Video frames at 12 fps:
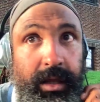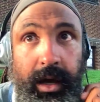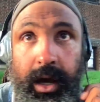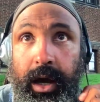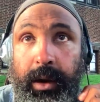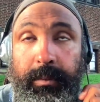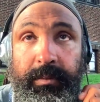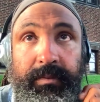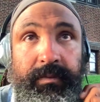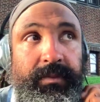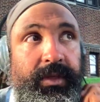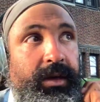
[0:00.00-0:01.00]

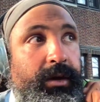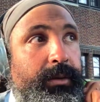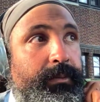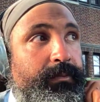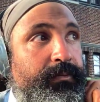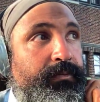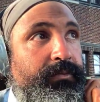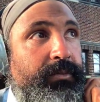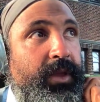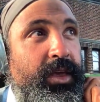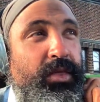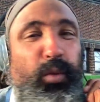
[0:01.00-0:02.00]
the
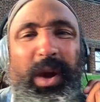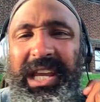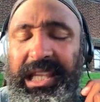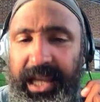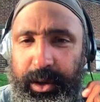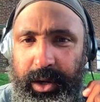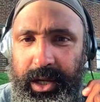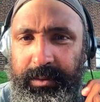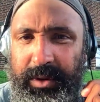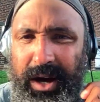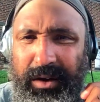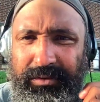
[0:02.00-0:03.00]
regularity,
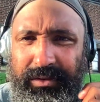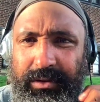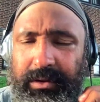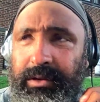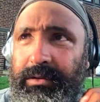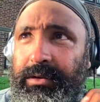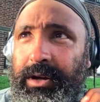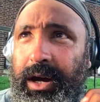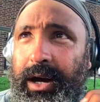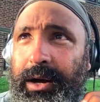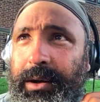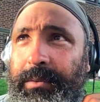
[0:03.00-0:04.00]
comfort,
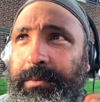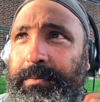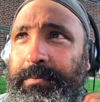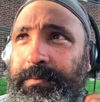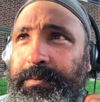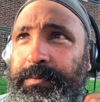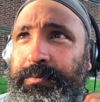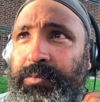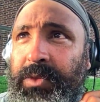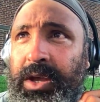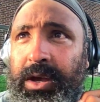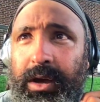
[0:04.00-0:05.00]
of
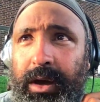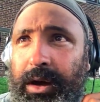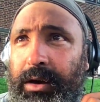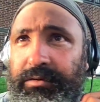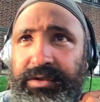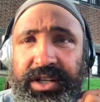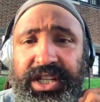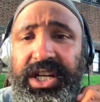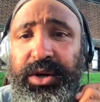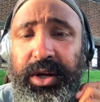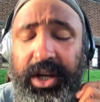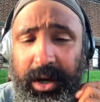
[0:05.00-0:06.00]
just
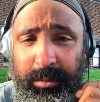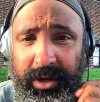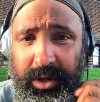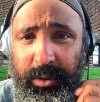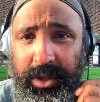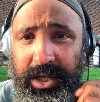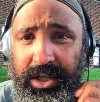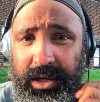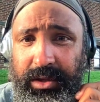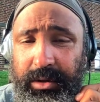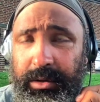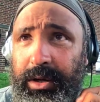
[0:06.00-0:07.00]
sharing company with each
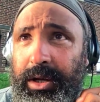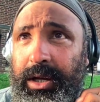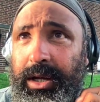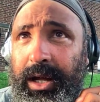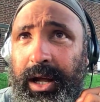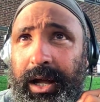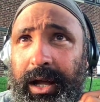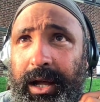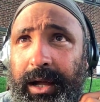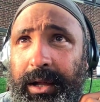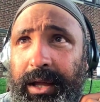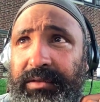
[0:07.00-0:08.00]
other,
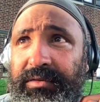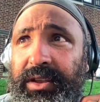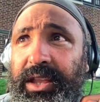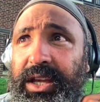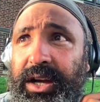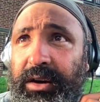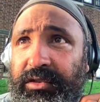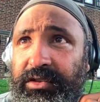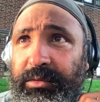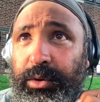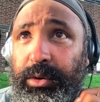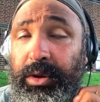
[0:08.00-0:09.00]
and feeling
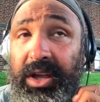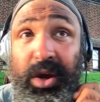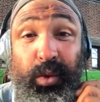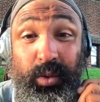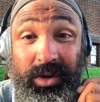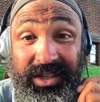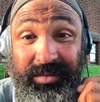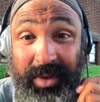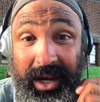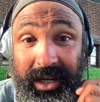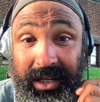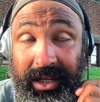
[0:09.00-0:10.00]
comfortable,
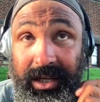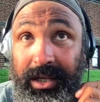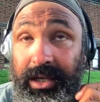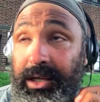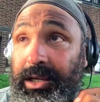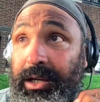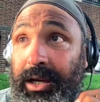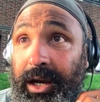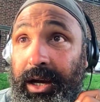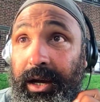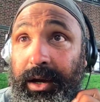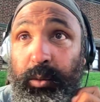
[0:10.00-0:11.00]
respected,
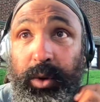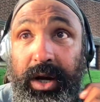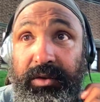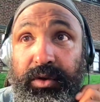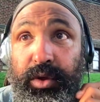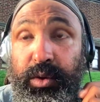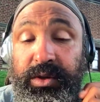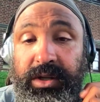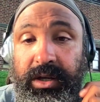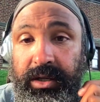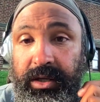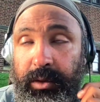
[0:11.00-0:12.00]
whatever those
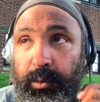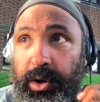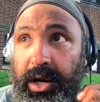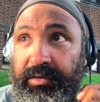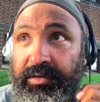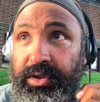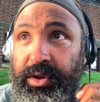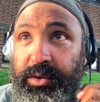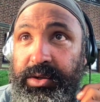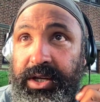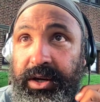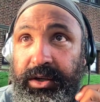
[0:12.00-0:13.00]

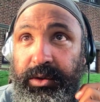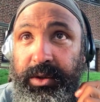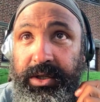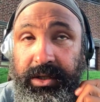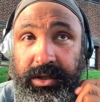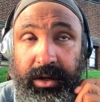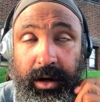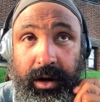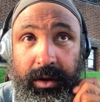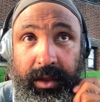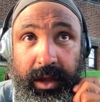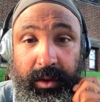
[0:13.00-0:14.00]
characteristics
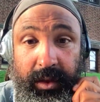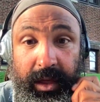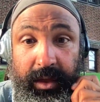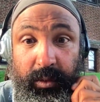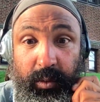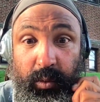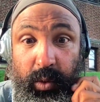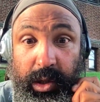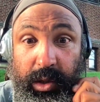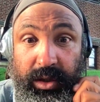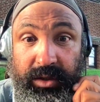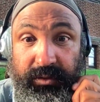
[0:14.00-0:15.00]
are that one
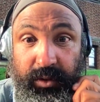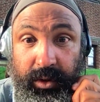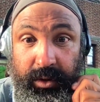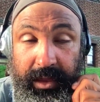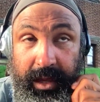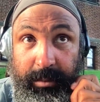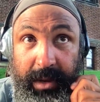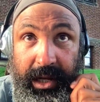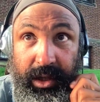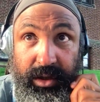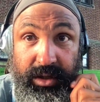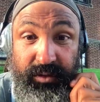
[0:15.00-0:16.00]
looks for, that a
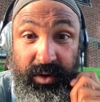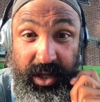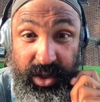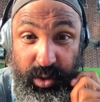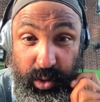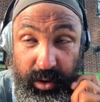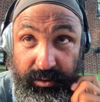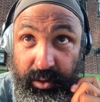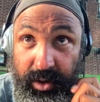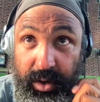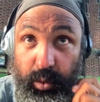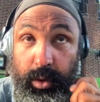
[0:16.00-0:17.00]
man looks for, that you look
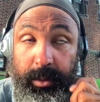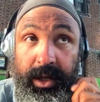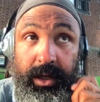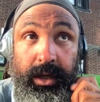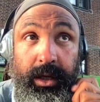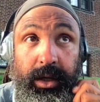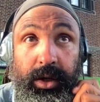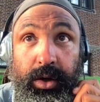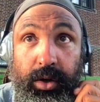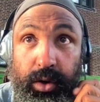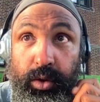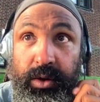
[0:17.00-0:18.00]
for in a woman.
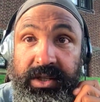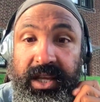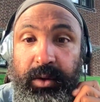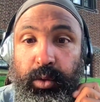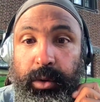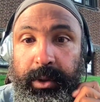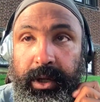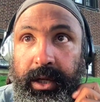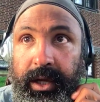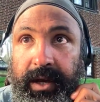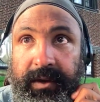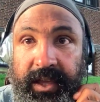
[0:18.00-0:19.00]
Who is that woman
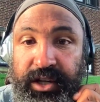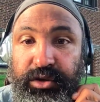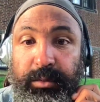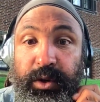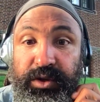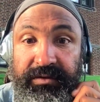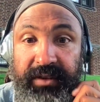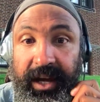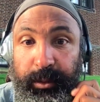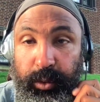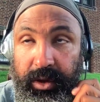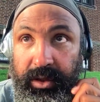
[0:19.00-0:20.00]
that you most
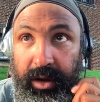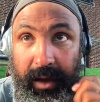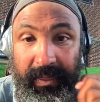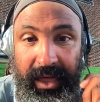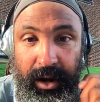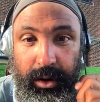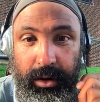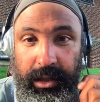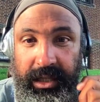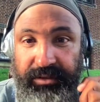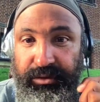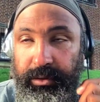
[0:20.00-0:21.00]
vibe with on that heart
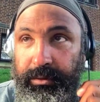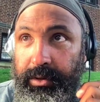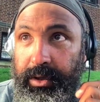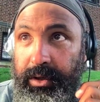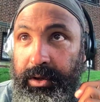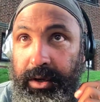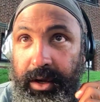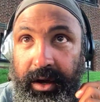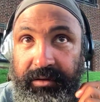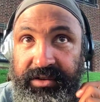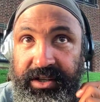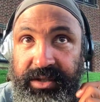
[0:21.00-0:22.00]
level?
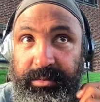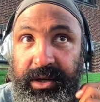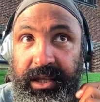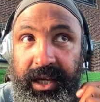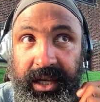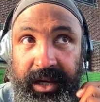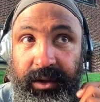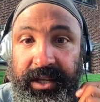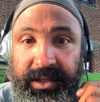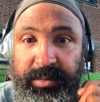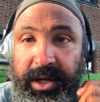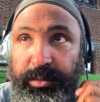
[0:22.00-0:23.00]
Of just being like, yo,
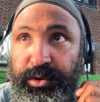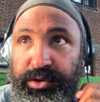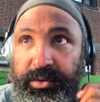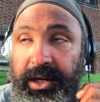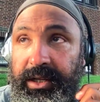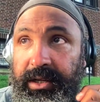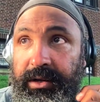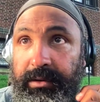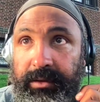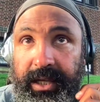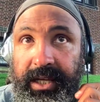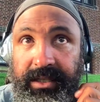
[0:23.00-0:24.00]
that's people's right
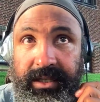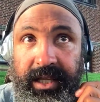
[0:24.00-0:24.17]
there. I